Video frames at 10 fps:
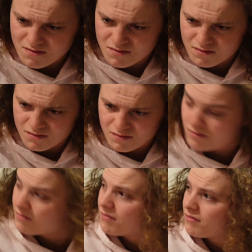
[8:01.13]

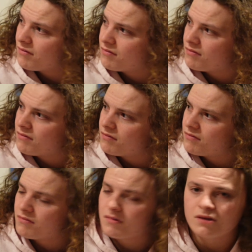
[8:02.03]

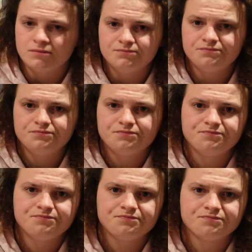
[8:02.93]

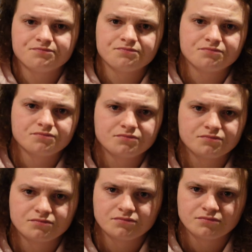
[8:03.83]

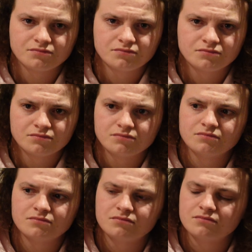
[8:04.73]

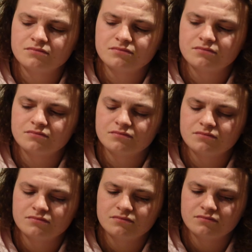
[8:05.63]

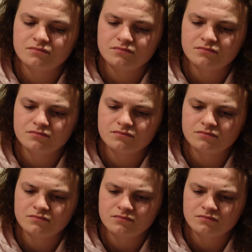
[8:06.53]

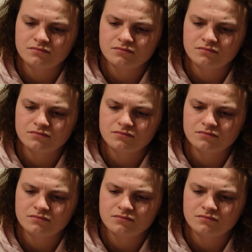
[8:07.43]
No words are spoken by the person on screen.